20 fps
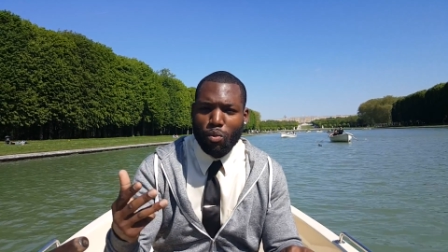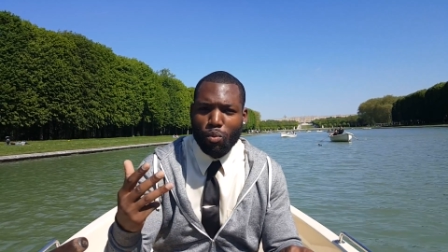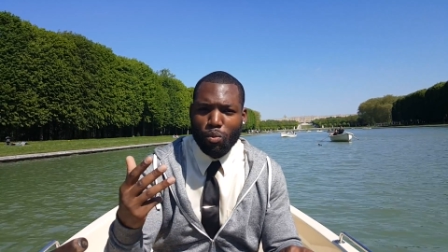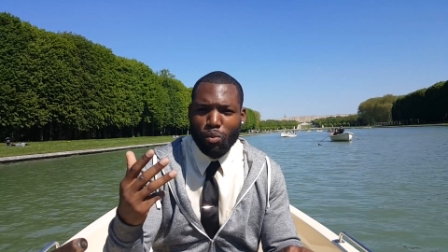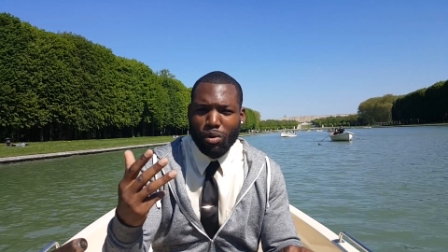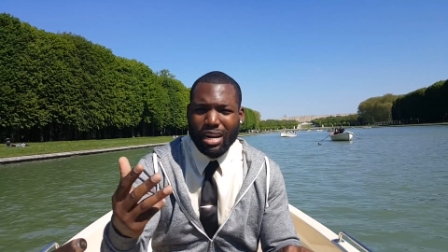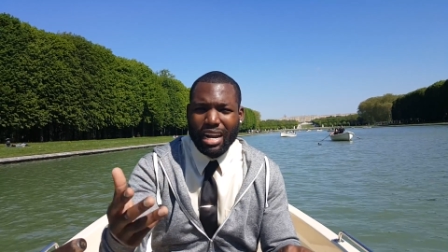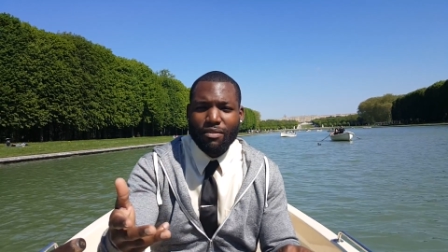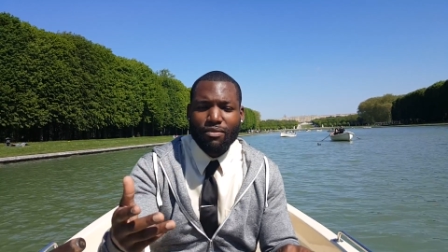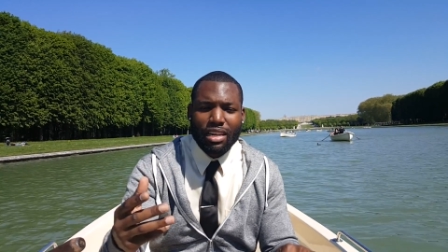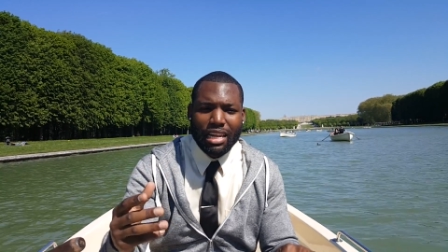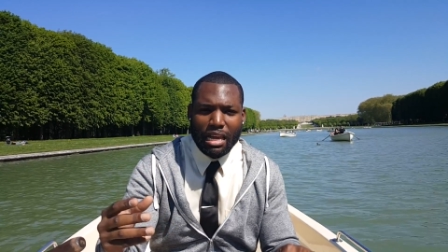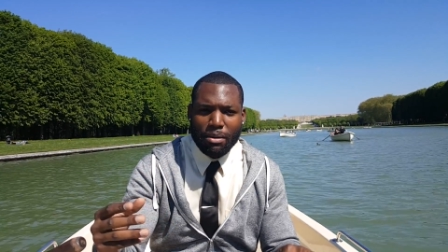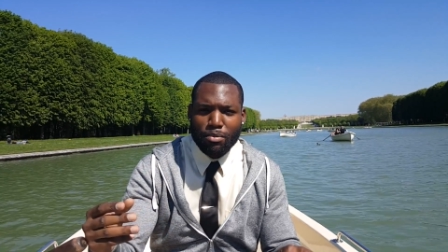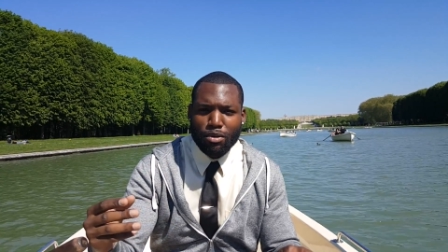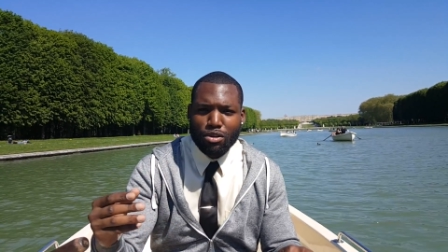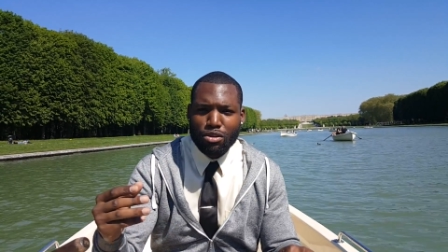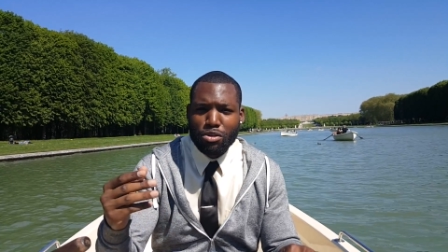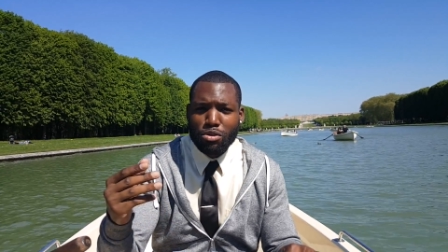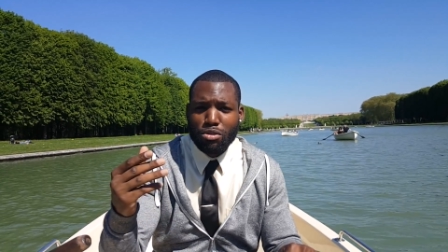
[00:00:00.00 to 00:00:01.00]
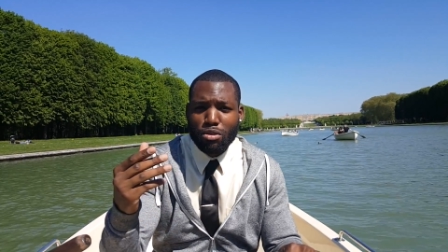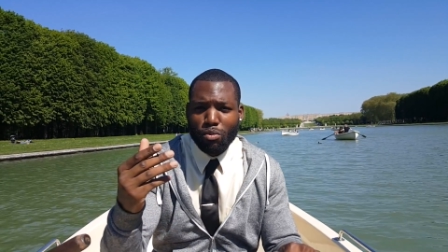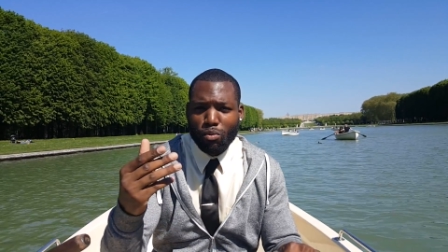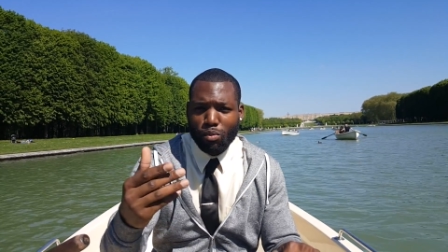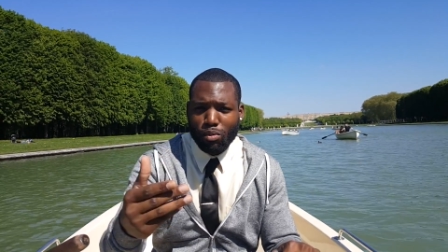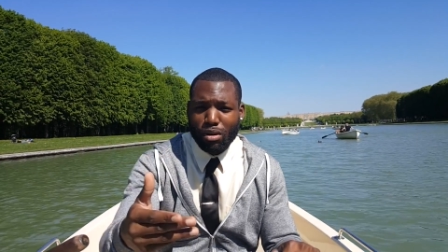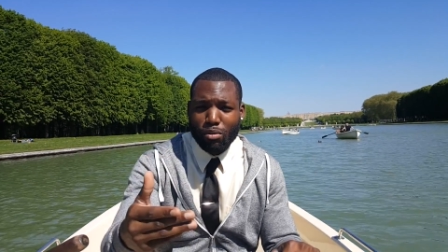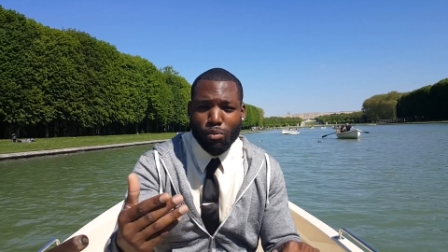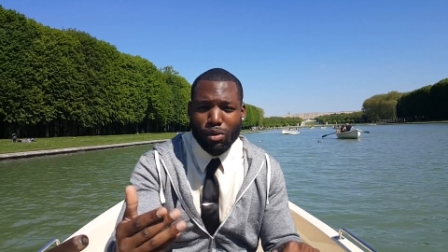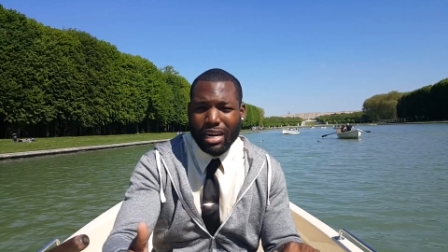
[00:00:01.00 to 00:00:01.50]
whatever label you,
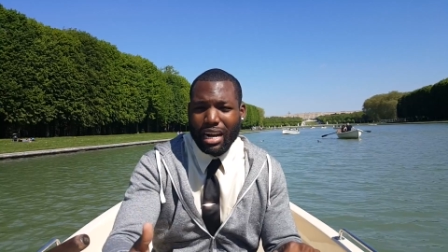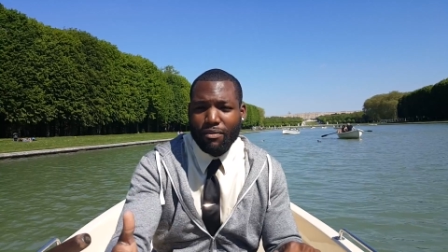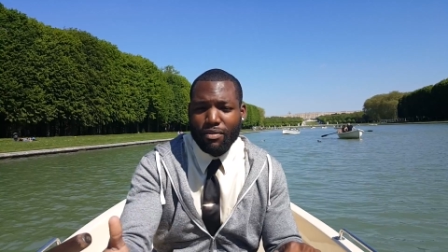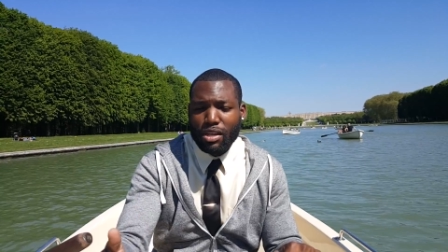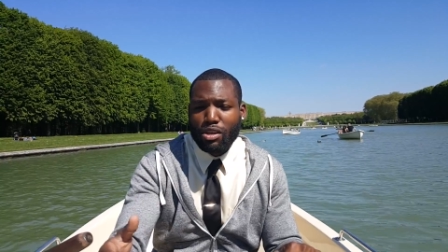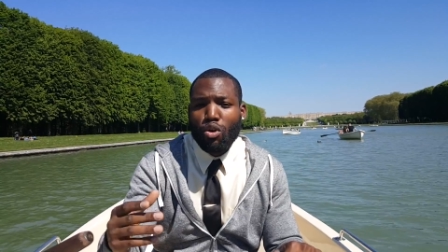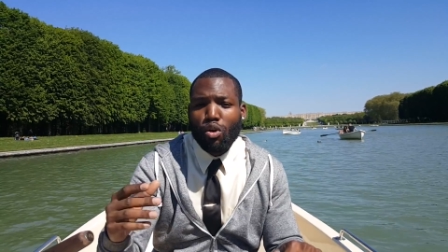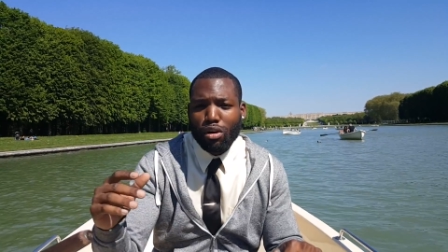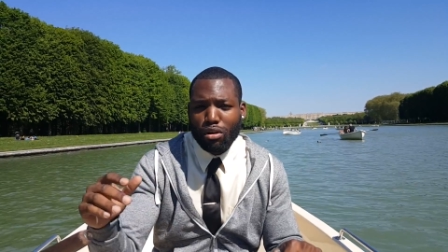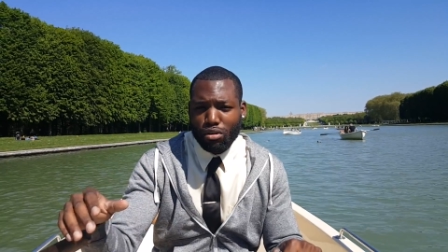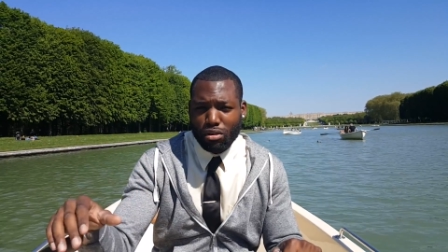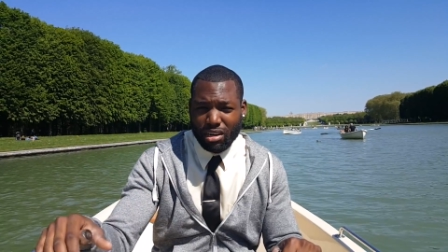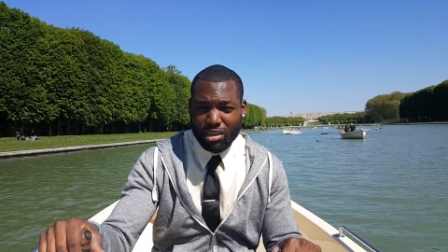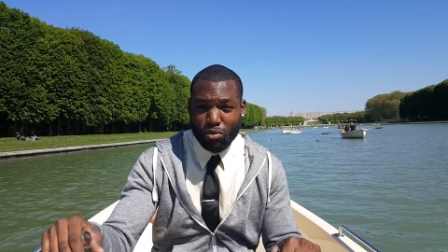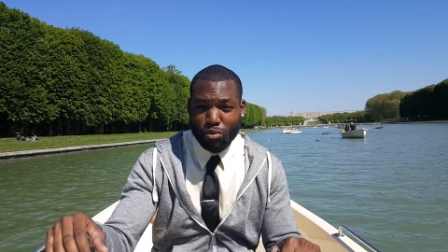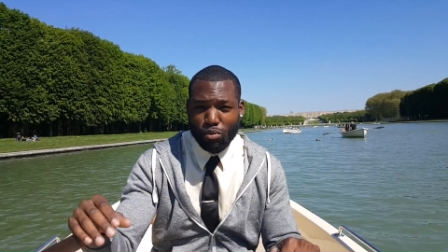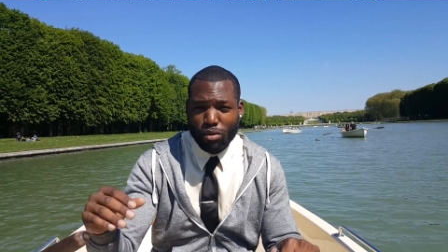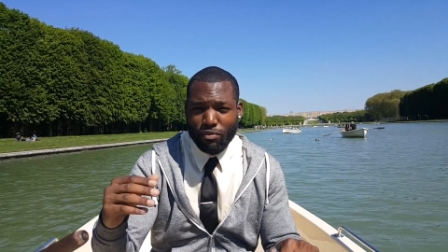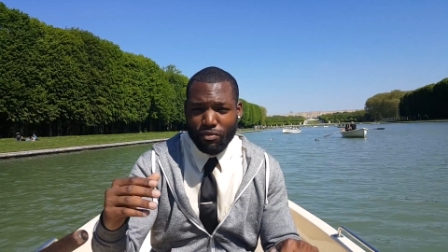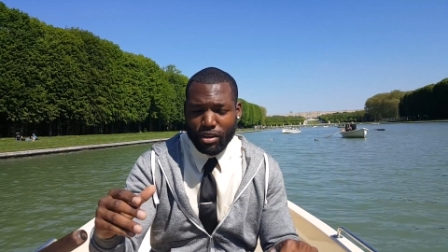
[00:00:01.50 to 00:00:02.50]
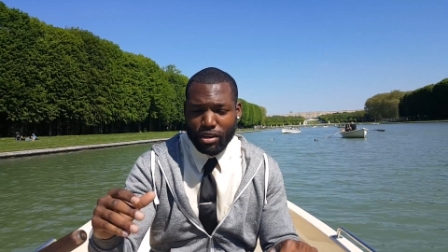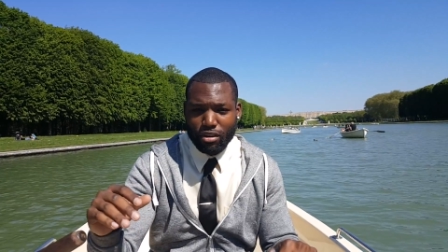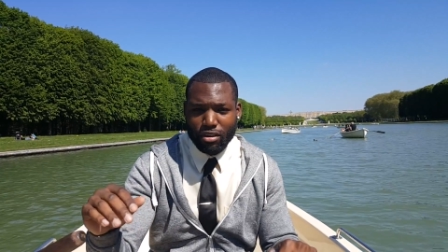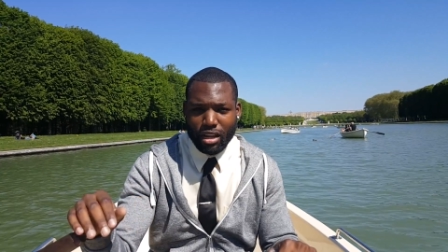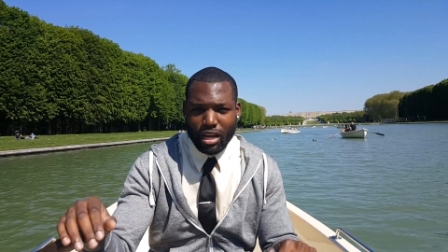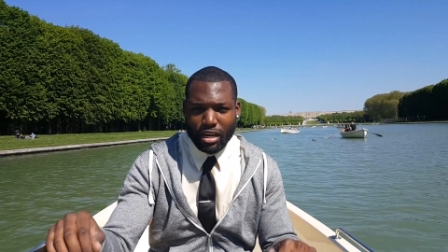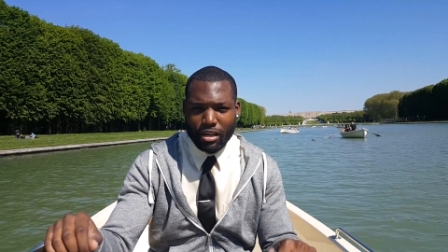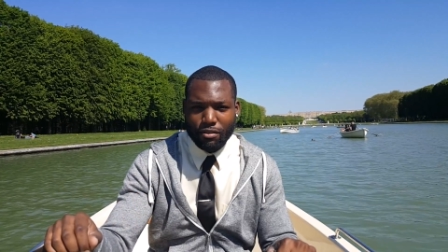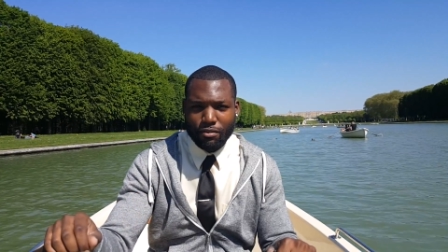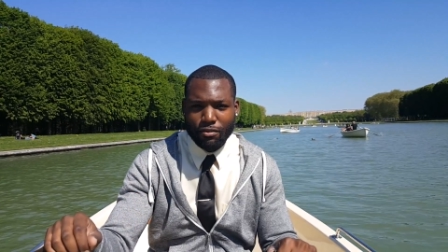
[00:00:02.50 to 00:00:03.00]
whatever you're going on with in your
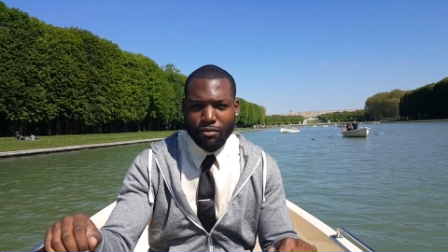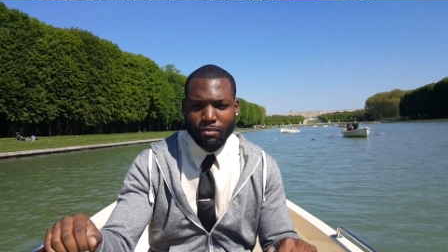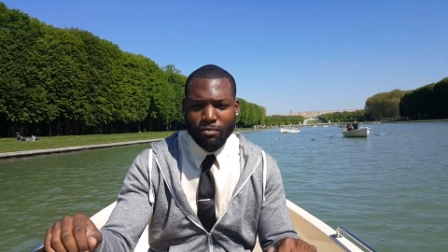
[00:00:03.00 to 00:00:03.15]
life.